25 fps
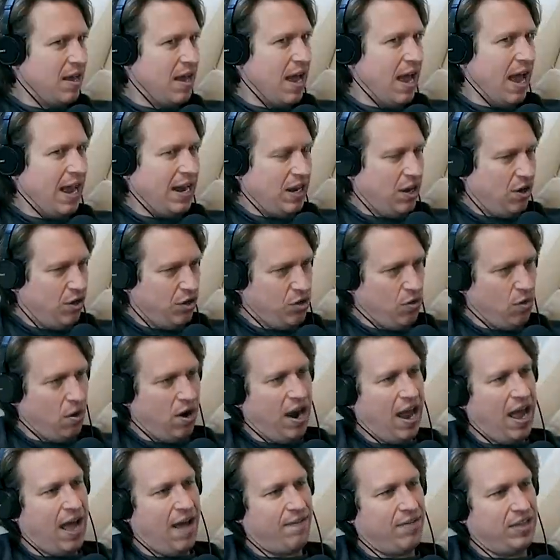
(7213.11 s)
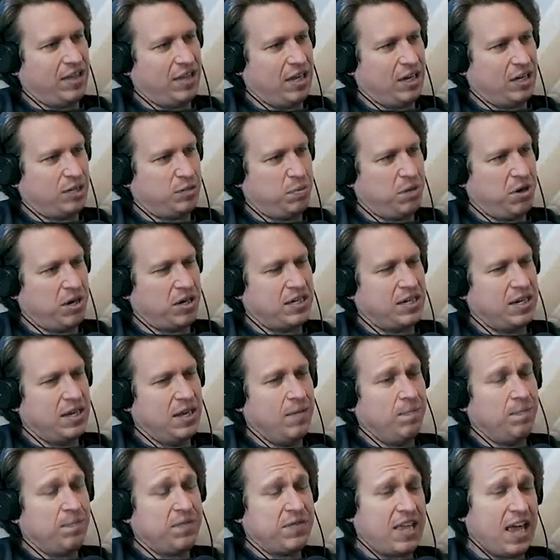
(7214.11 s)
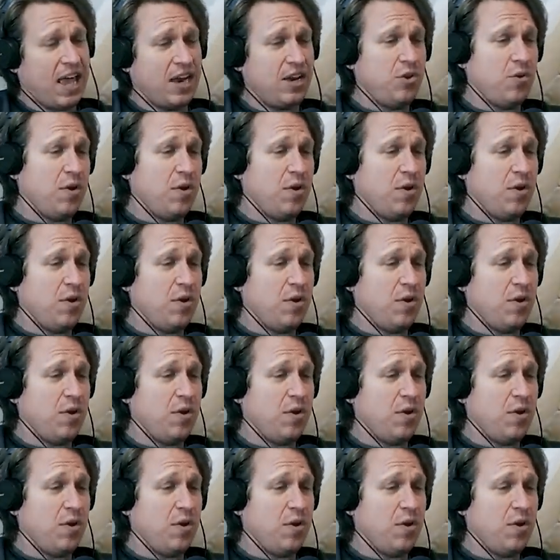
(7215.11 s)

And here you are having the experience. Can